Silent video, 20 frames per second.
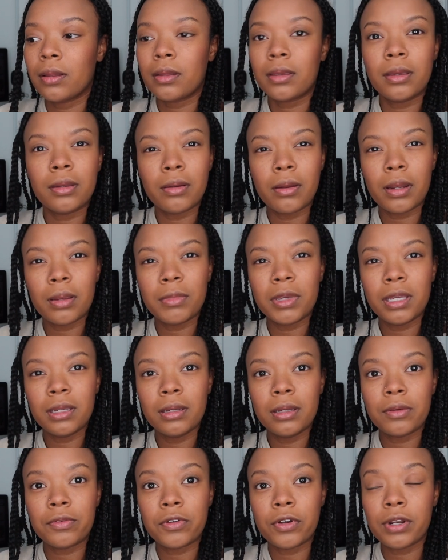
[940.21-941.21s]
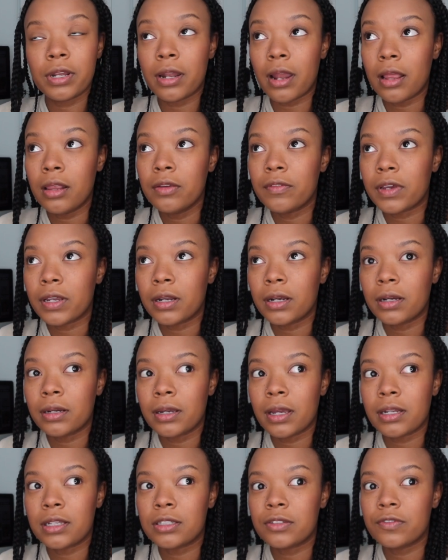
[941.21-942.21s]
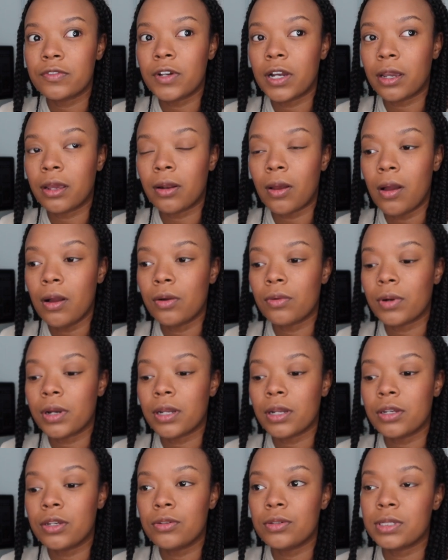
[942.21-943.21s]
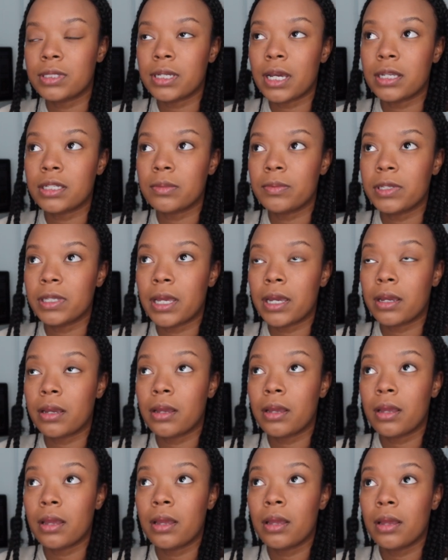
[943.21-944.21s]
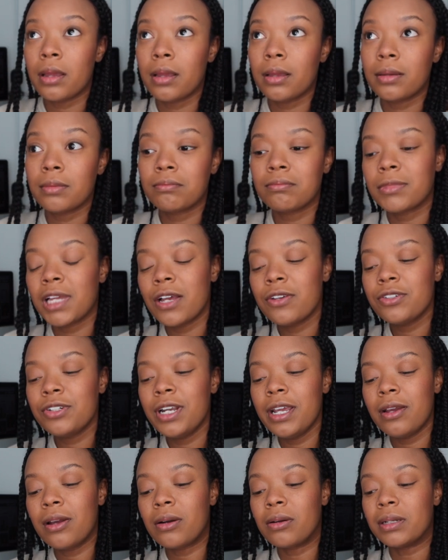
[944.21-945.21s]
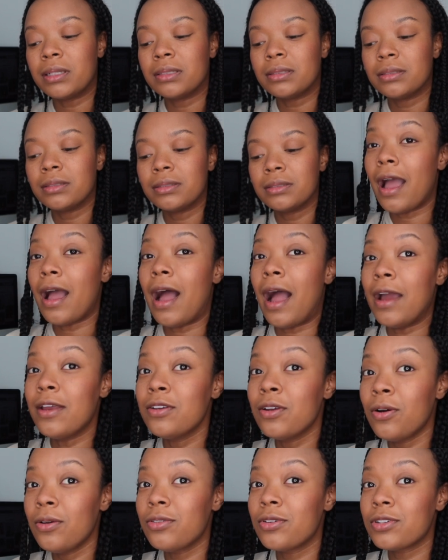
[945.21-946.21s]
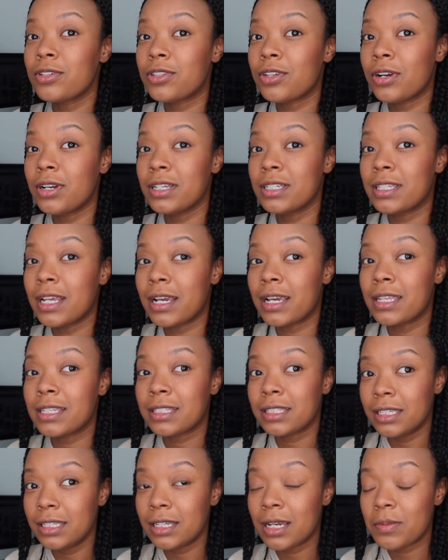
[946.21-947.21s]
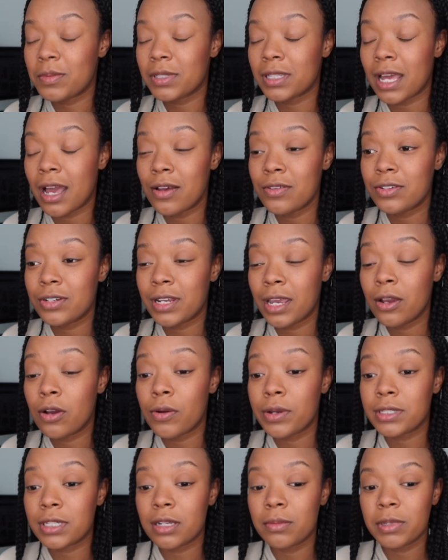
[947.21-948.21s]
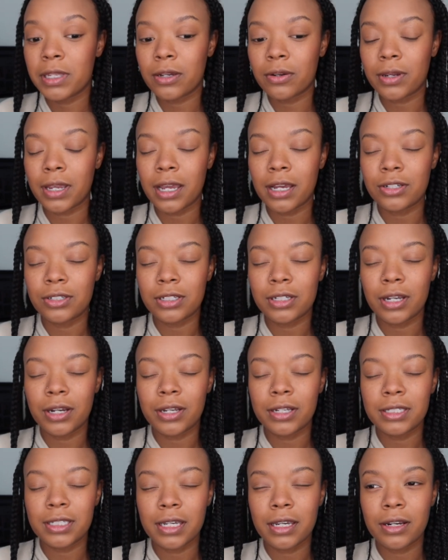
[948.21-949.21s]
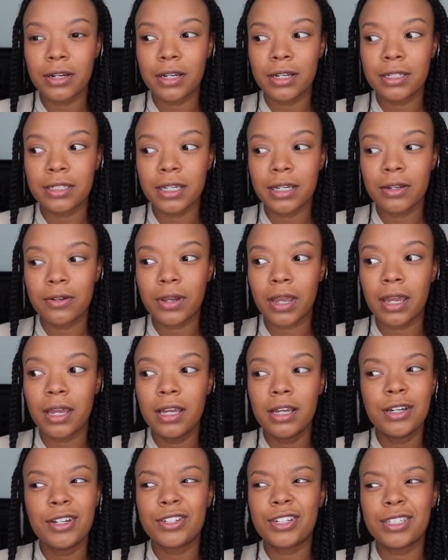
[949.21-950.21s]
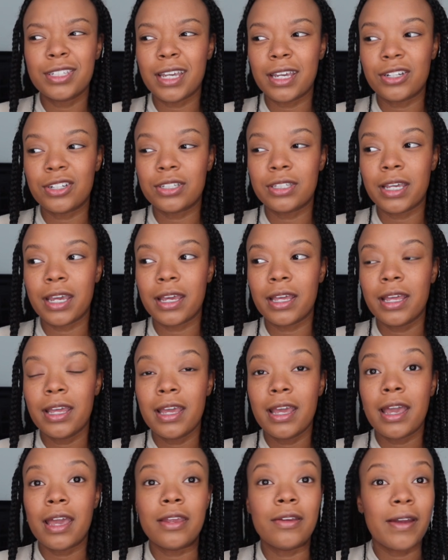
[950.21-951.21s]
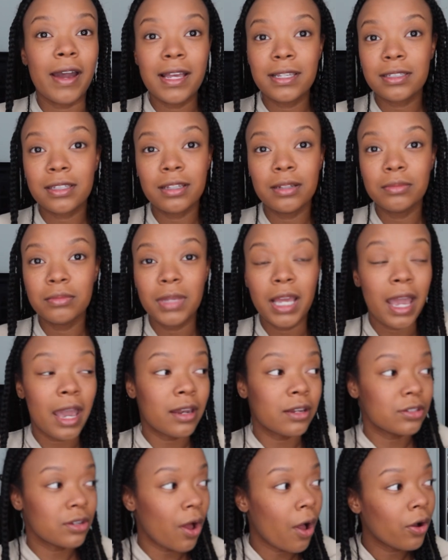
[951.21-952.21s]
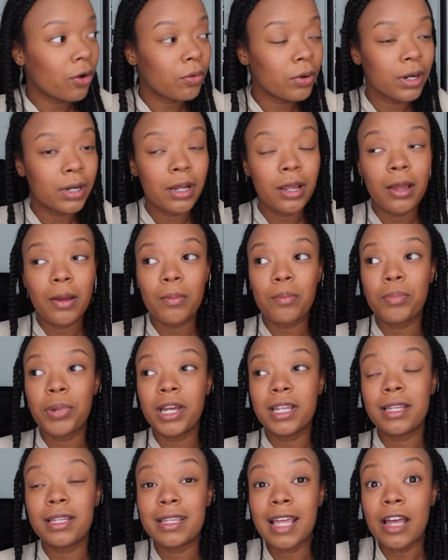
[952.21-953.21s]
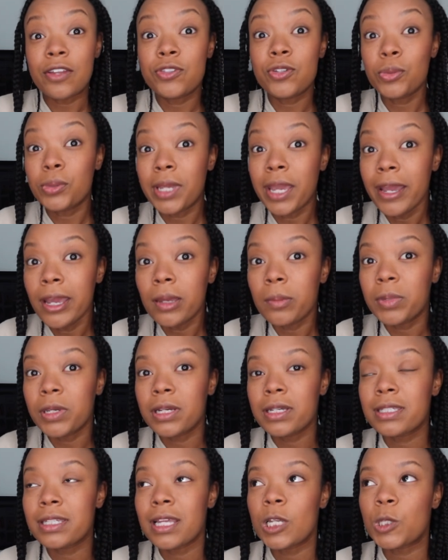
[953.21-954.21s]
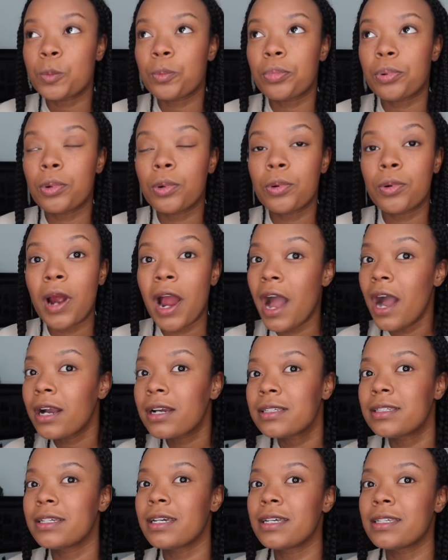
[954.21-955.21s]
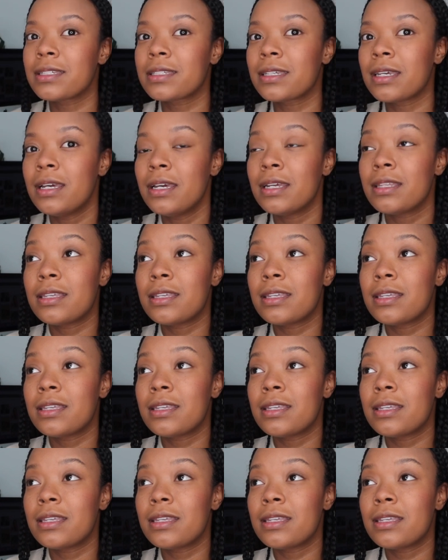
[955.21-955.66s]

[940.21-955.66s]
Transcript: You know what I mean? If you're in an elevator and it's fucking awkward and you decide to be like, how's your day going? I know those 30 seconds leading up to the how's your day going is gonna be like, okay, actually, are you gonna say it? Okay, just say it. And you ask them and it's awkward, but that's okay because that's practice.